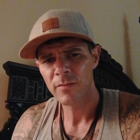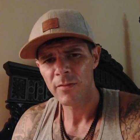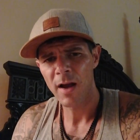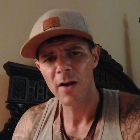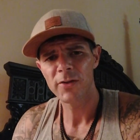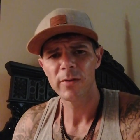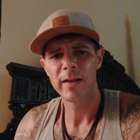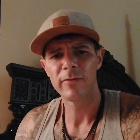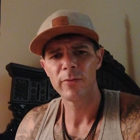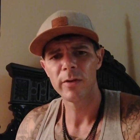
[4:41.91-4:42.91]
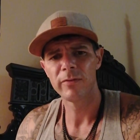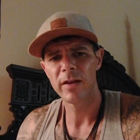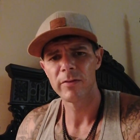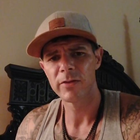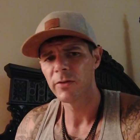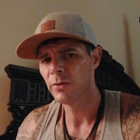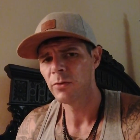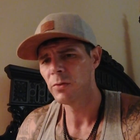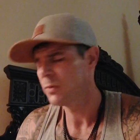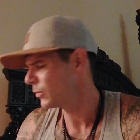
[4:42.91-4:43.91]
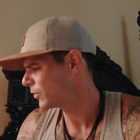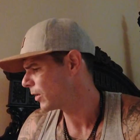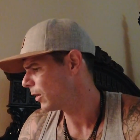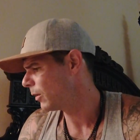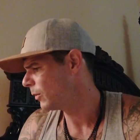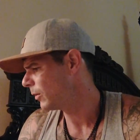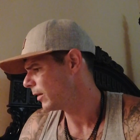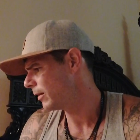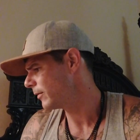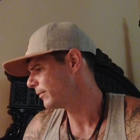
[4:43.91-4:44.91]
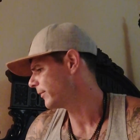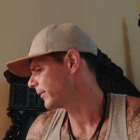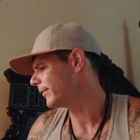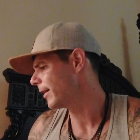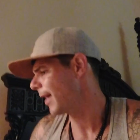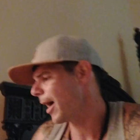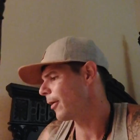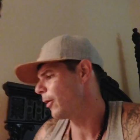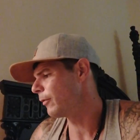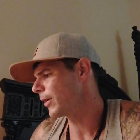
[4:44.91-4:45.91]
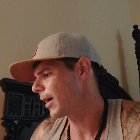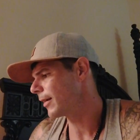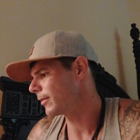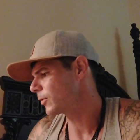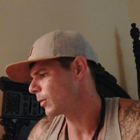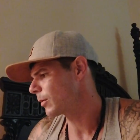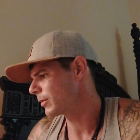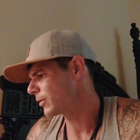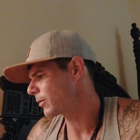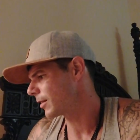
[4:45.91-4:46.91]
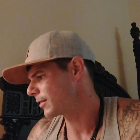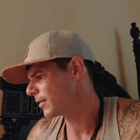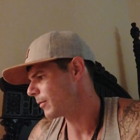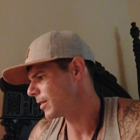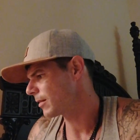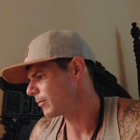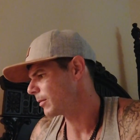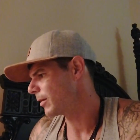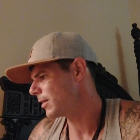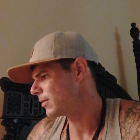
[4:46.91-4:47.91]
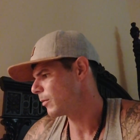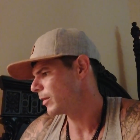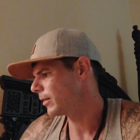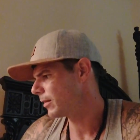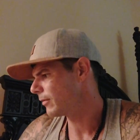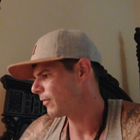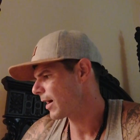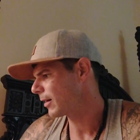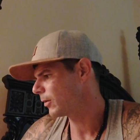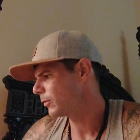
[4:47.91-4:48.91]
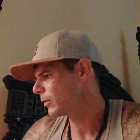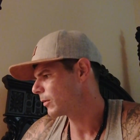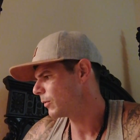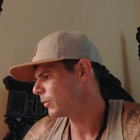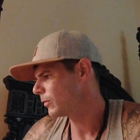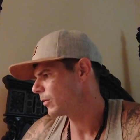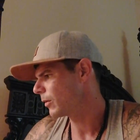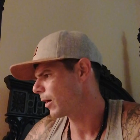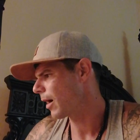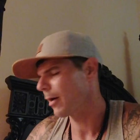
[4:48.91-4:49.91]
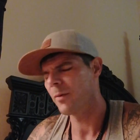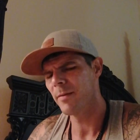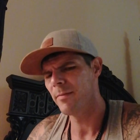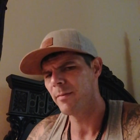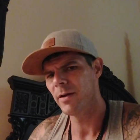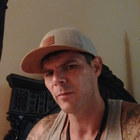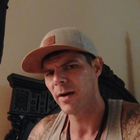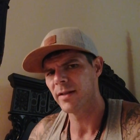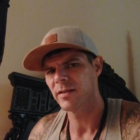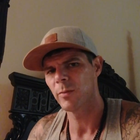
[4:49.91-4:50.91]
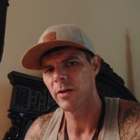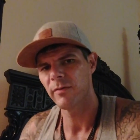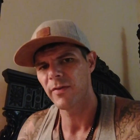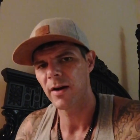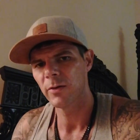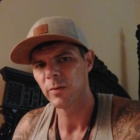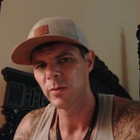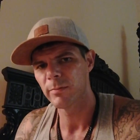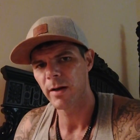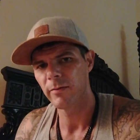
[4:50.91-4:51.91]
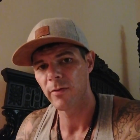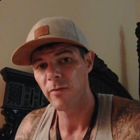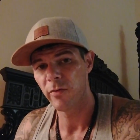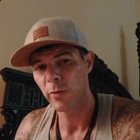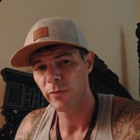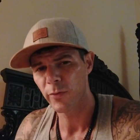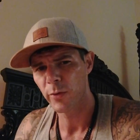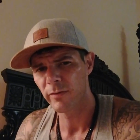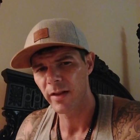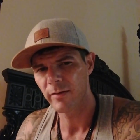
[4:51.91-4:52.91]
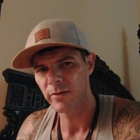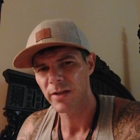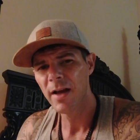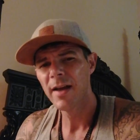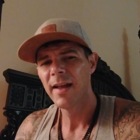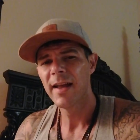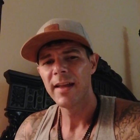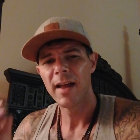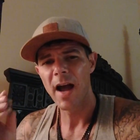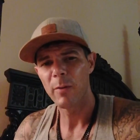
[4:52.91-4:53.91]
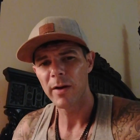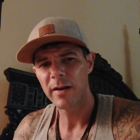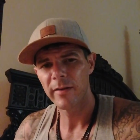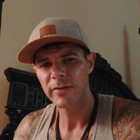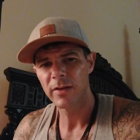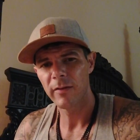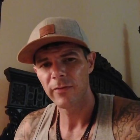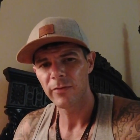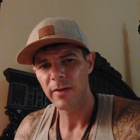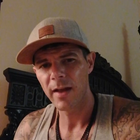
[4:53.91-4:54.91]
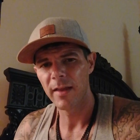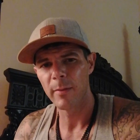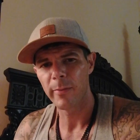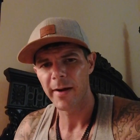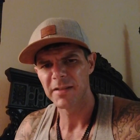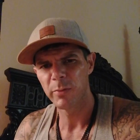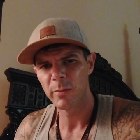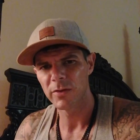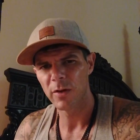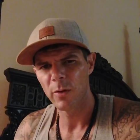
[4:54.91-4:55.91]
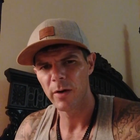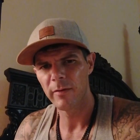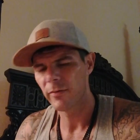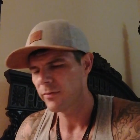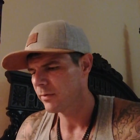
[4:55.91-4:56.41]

also like fruity flavors too. So I don't know if the guy at the store was just trying to sell me something, but he told me that the Fireluke, or I read maybe on Reddit somewhere, the Fireluke was better for fruity flavors. I read enough stuff, and the price point was low enough